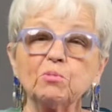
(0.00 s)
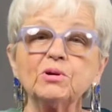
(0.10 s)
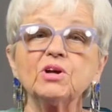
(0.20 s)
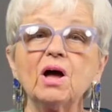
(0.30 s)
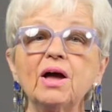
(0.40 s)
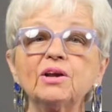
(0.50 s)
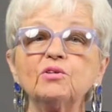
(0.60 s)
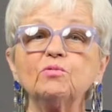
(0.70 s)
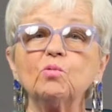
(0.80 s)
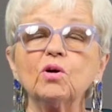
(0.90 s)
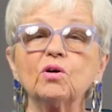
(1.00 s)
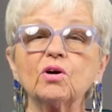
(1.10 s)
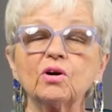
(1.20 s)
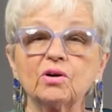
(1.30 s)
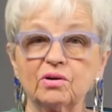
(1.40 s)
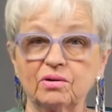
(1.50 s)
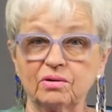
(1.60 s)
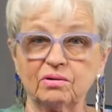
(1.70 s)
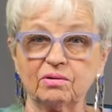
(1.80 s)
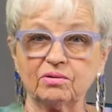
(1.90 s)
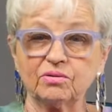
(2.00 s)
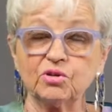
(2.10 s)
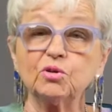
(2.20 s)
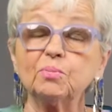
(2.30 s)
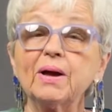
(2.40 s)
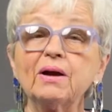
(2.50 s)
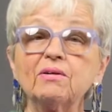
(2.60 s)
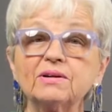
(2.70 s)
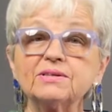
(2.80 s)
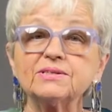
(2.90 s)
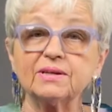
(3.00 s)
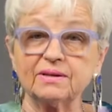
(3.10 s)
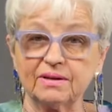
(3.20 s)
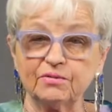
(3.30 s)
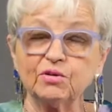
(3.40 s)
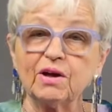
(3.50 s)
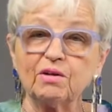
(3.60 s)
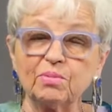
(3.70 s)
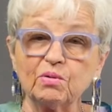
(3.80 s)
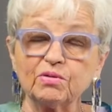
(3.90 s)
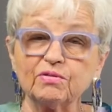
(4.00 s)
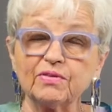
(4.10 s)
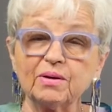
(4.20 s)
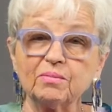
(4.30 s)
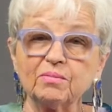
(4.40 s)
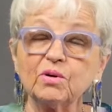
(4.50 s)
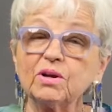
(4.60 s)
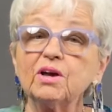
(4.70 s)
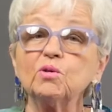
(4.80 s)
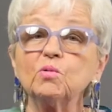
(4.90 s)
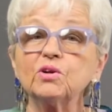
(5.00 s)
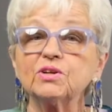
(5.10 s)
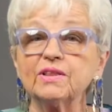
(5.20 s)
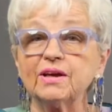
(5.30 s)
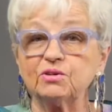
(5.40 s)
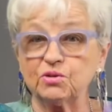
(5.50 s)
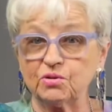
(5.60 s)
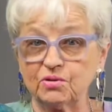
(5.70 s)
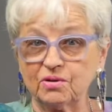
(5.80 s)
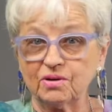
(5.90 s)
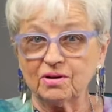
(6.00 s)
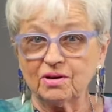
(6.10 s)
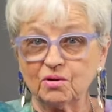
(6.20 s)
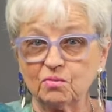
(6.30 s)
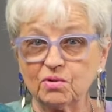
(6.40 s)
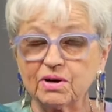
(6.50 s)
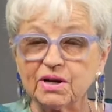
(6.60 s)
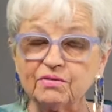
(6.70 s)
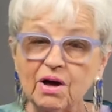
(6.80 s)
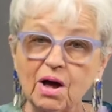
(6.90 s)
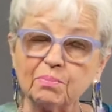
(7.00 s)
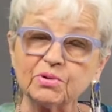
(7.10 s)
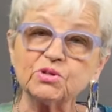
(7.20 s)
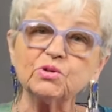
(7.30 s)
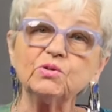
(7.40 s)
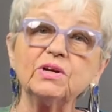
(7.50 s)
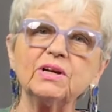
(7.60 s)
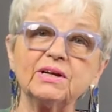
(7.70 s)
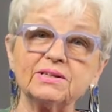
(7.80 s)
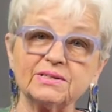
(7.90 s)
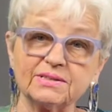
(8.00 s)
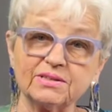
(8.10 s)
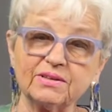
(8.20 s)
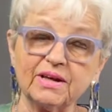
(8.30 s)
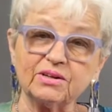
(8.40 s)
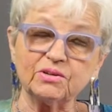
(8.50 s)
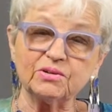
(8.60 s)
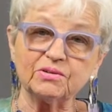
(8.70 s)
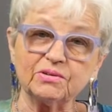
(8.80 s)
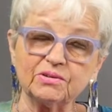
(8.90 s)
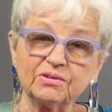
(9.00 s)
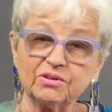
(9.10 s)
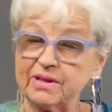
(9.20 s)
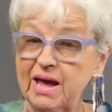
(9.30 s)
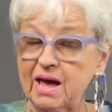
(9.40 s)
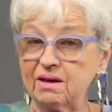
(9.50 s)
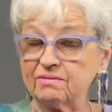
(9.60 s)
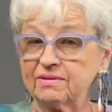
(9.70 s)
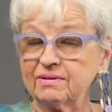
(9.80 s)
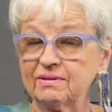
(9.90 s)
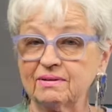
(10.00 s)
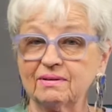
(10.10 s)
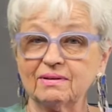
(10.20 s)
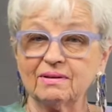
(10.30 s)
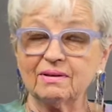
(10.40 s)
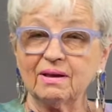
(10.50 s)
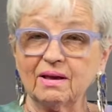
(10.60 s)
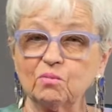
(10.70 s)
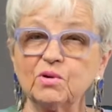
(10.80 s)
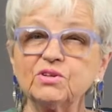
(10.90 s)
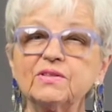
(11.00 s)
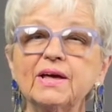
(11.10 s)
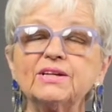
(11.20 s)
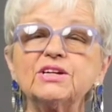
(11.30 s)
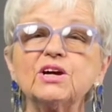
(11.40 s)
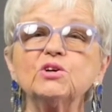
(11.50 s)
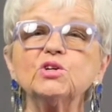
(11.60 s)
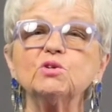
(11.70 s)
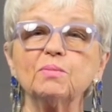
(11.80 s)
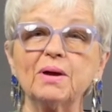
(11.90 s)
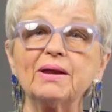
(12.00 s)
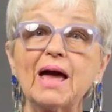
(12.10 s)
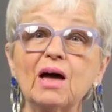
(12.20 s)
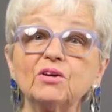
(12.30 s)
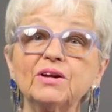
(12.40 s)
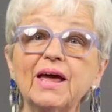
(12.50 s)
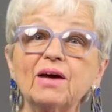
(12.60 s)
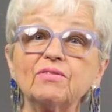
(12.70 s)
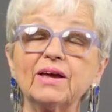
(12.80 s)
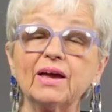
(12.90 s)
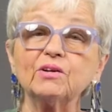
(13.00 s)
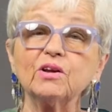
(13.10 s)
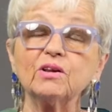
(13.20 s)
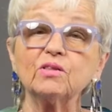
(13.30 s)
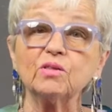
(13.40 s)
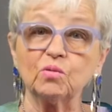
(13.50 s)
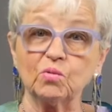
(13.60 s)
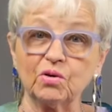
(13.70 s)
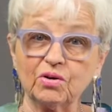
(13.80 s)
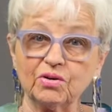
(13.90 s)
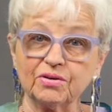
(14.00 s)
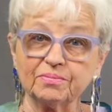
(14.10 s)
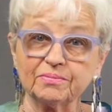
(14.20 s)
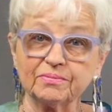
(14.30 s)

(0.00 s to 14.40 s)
What kind of work do your parents if you have both of them, what kind of work do they do? What kind of opportunities do they have? What do they tell you about how to navigate in the world?